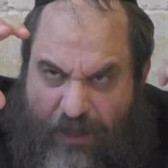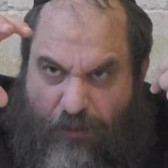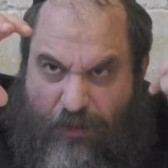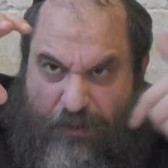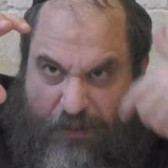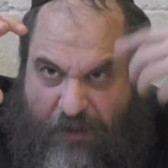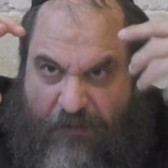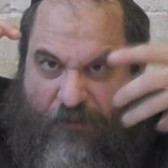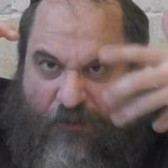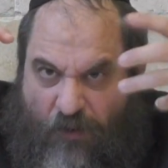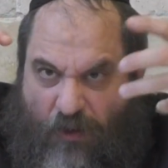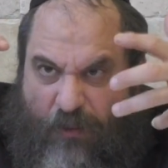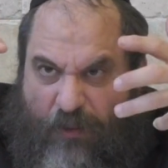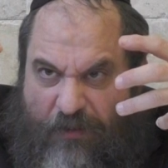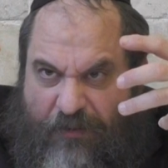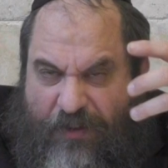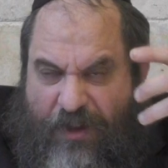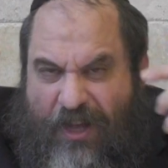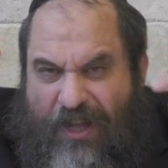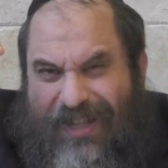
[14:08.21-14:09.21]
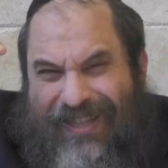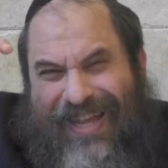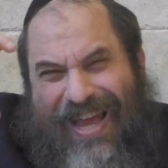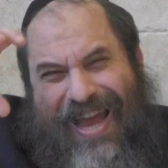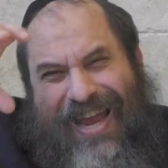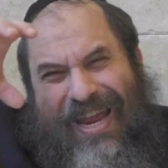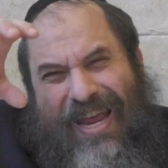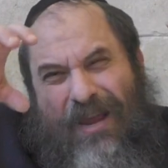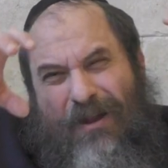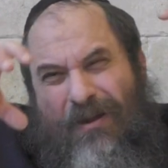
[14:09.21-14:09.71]
before revealed,
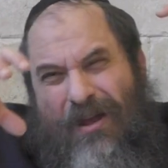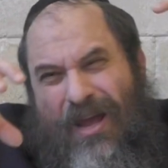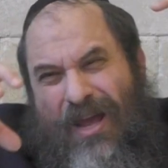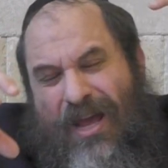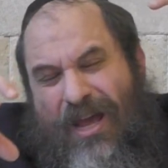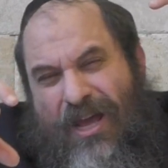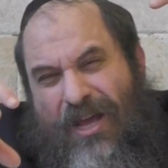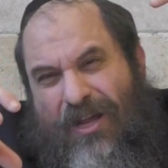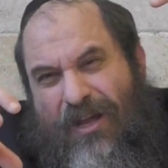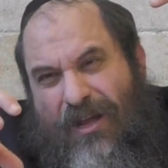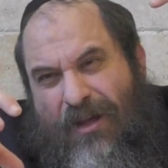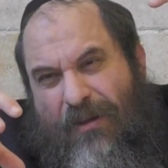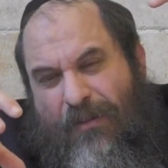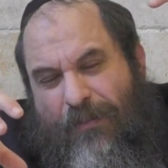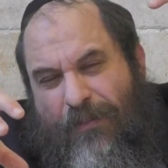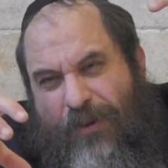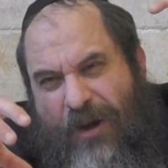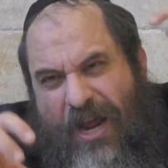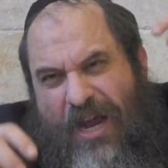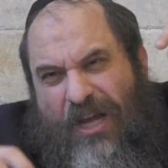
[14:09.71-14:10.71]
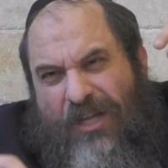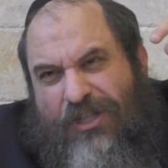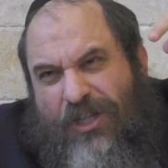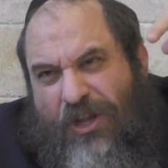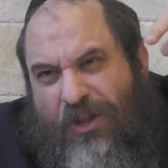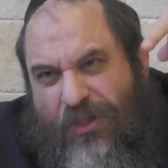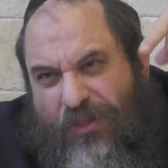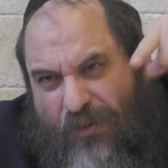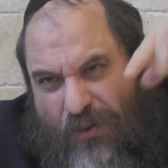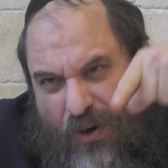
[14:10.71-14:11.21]
and he brings
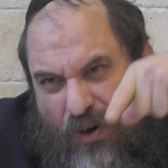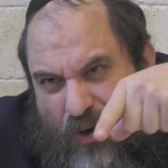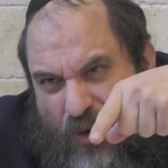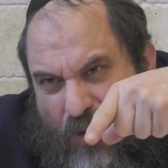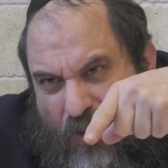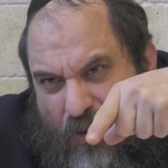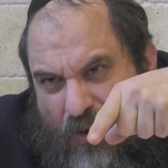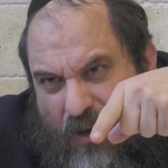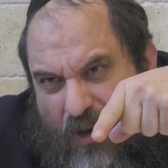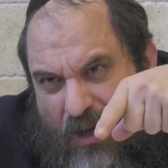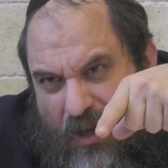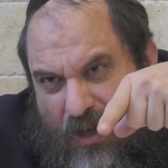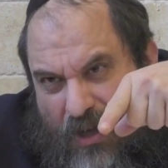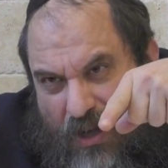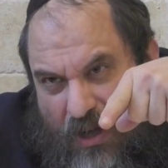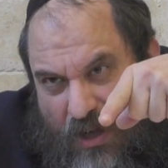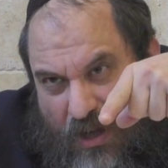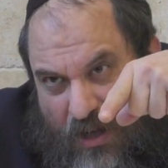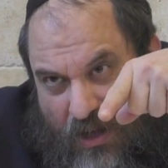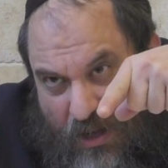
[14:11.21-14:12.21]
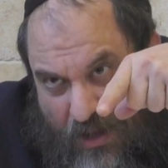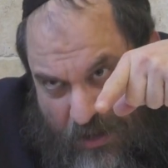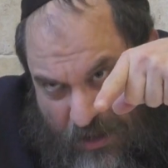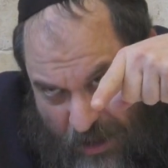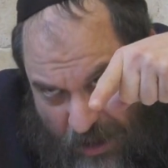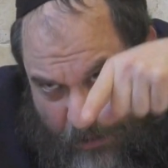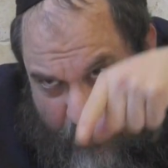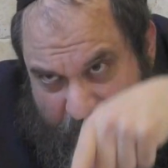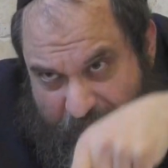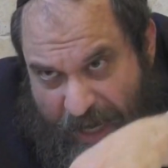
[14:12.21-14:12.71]
it through
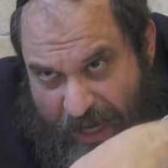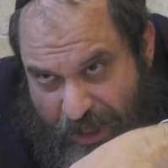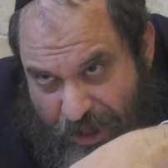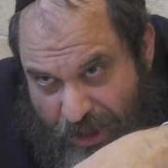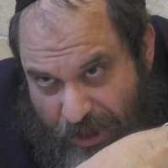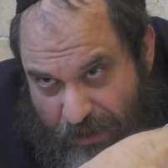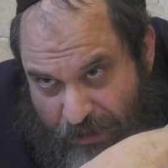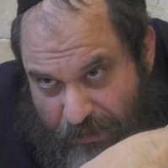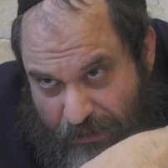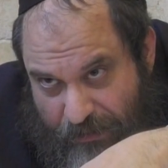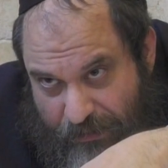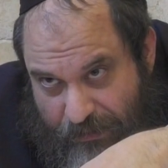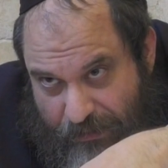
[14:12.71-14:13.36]
the limitation,